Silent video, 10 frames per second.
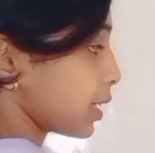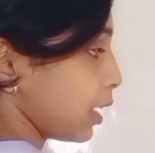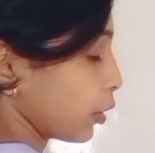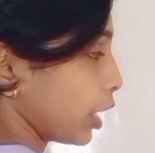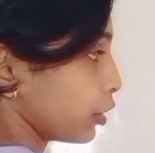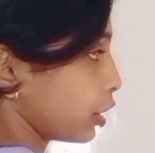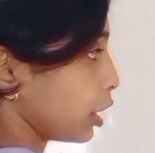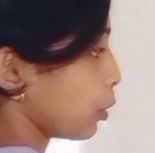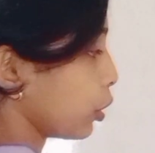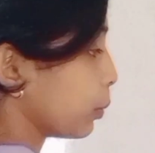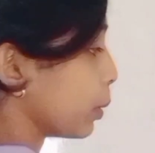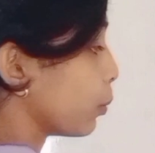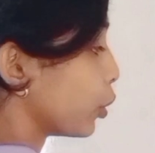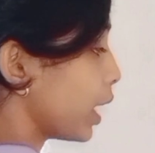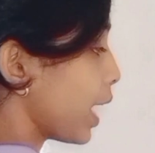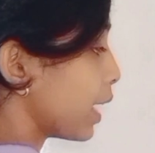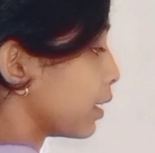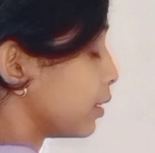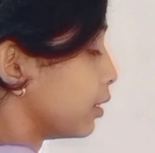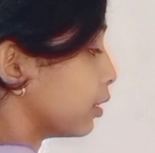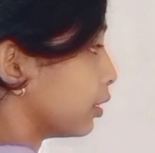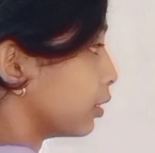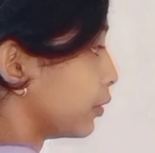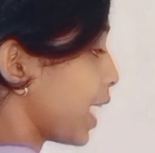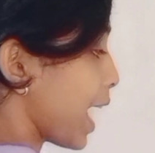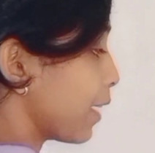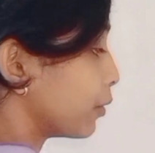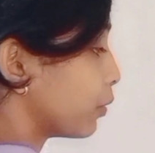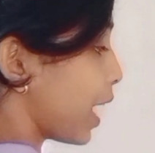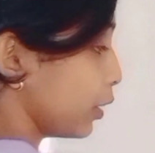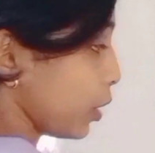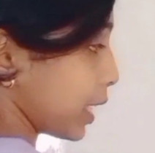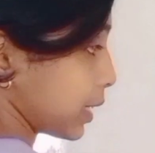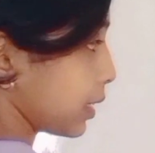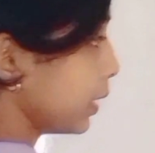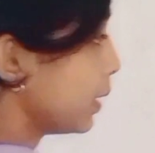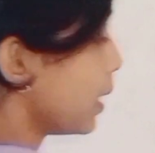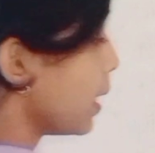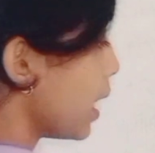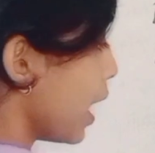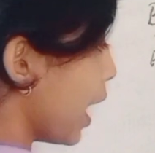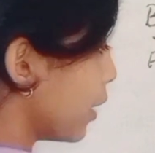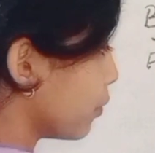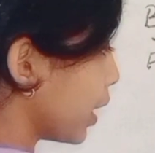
is allocated in the memory, and we have the value as 10, and